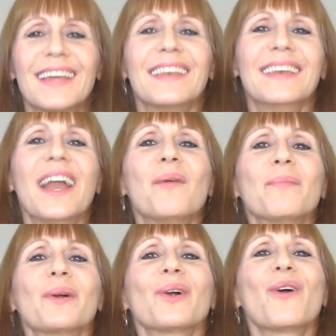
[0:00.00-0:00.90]

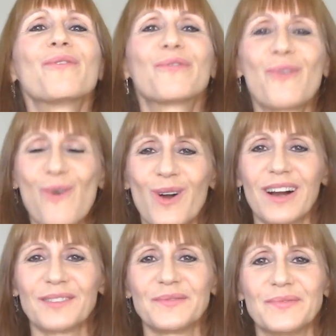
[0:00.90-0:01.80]
Number
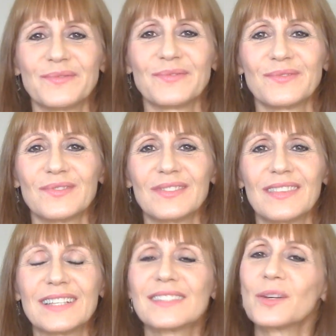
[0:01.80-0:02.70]
four.
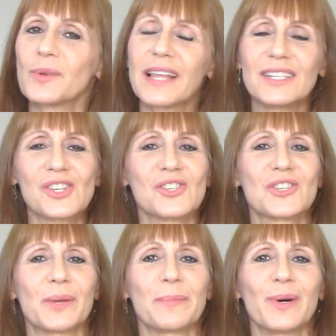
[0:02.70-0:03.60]
This is a
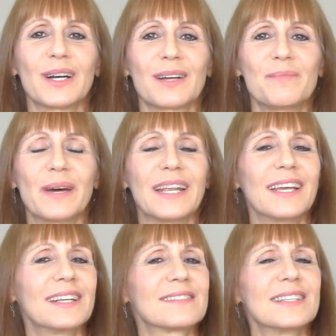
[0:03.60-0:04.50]
relationship book, but
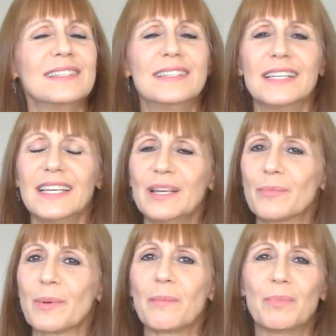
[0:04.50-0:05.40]
it is a deep,